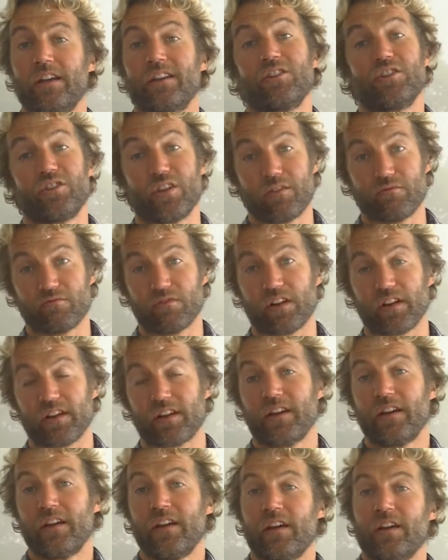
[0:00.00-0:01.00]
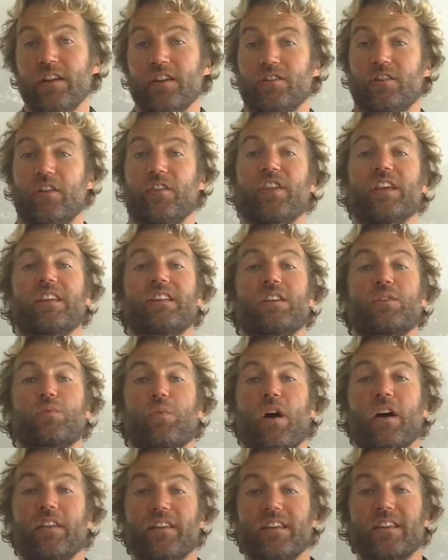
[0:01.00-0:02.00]
generally. So this is
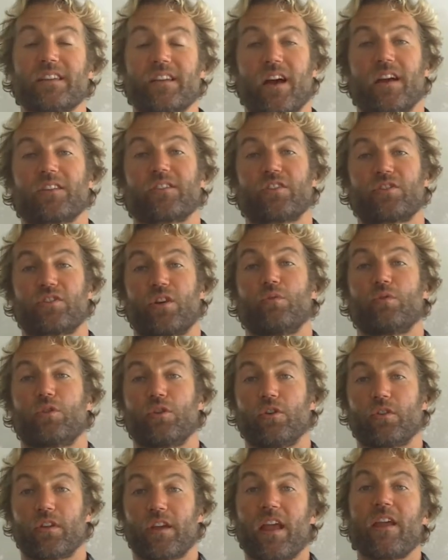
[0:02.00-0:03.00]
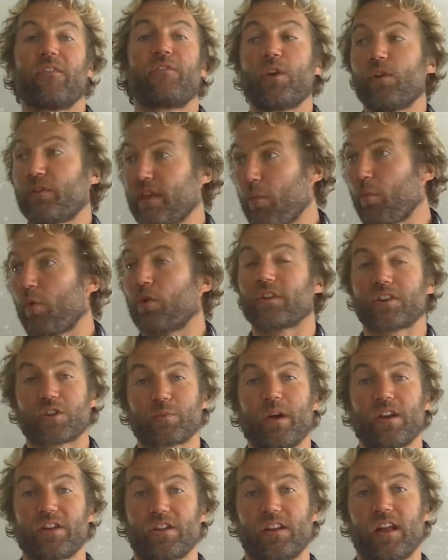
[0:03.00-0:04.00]
why these kites are so good. If you then want to
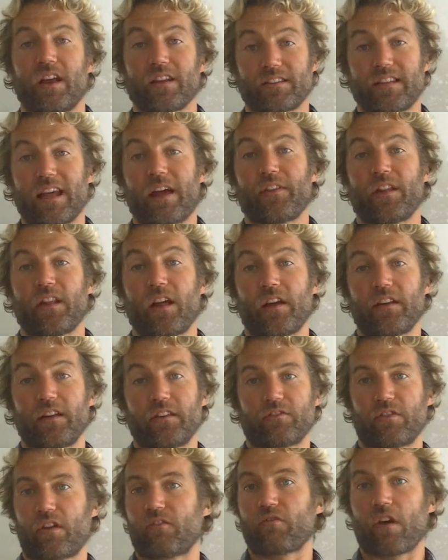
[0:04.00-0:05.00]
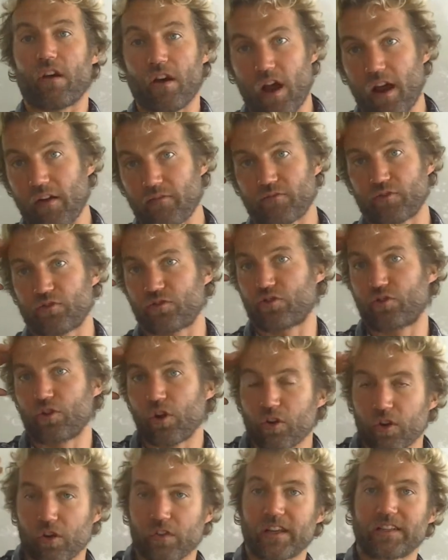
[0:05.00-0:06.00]
specialise down the line into it, right, I've
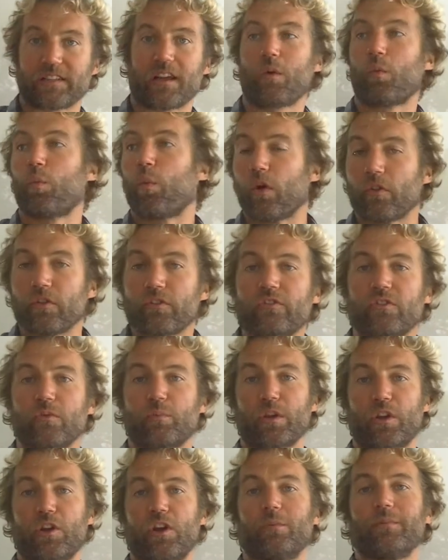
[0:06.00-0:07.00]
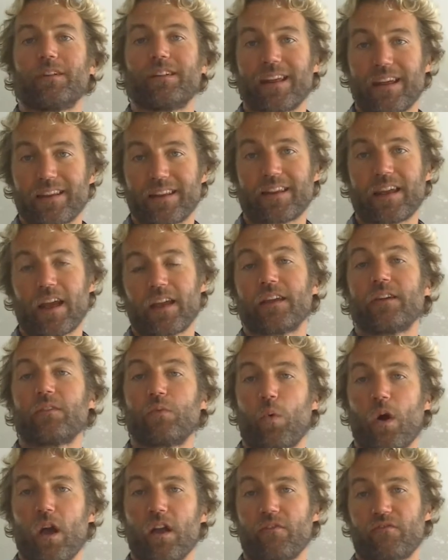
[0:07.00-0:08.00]
done all this, I want to become a
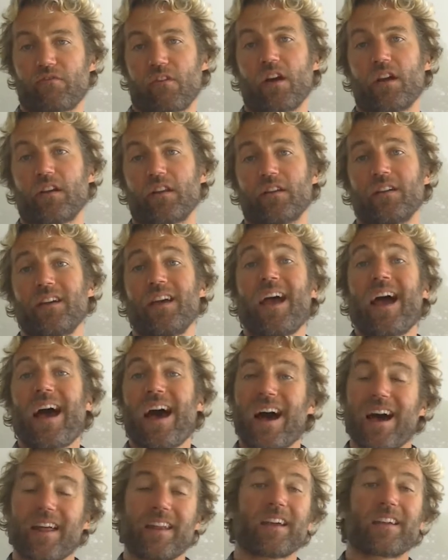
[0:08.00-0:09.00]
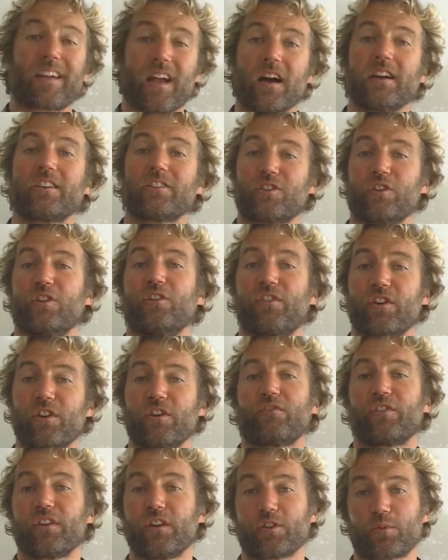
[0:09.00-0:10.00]
dedicated wave rider, and I kite surf
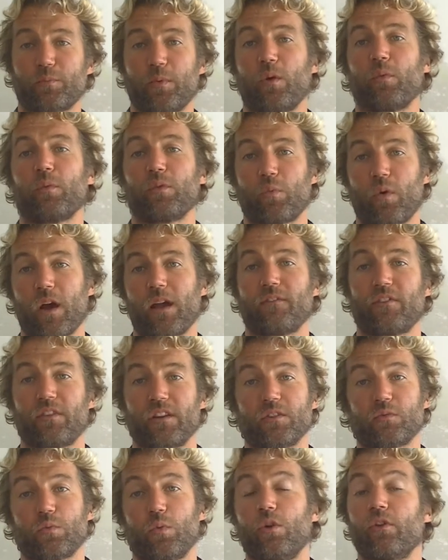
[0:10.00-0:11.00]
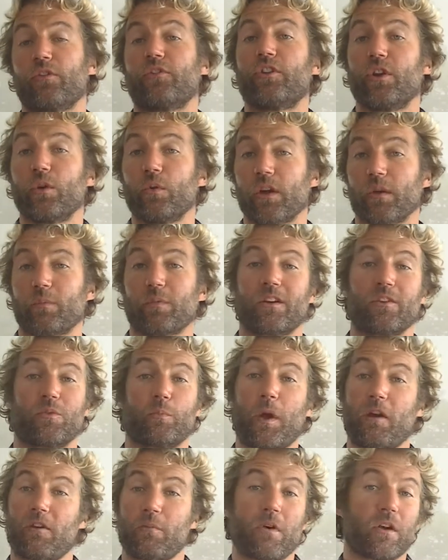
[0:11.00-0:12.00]
enough in a spot with waves that it's worth doing, because
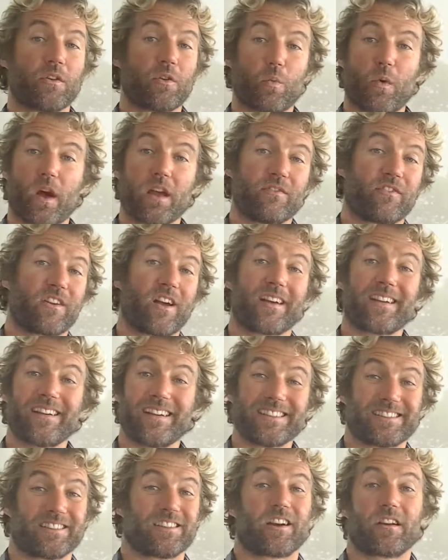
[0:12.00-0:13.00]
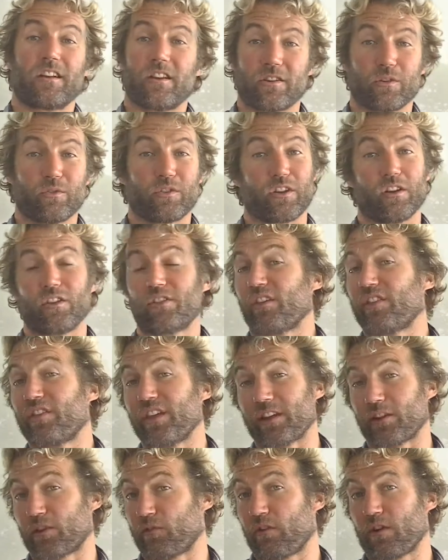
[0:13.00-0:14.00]
bear in mind a wave kite isn't going to do the other
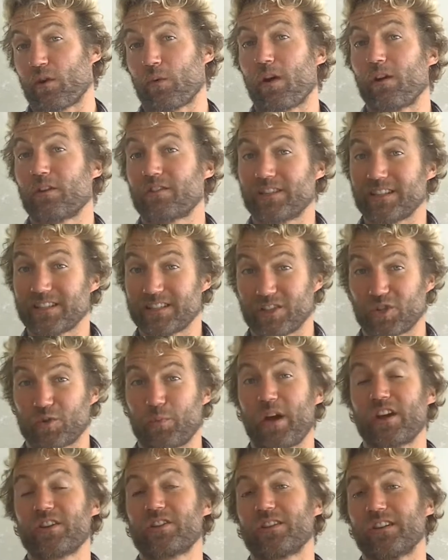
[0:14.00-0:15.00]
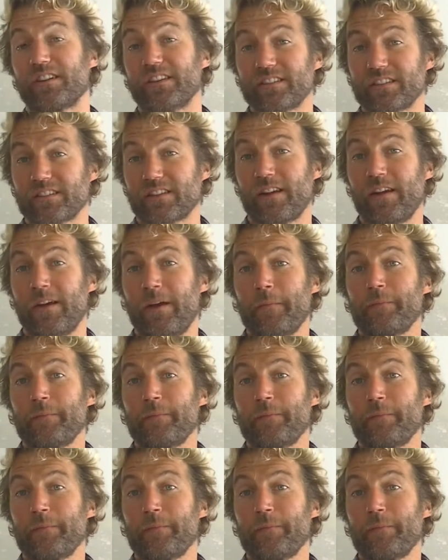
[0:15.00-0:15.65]
things very well, because it's a specialist,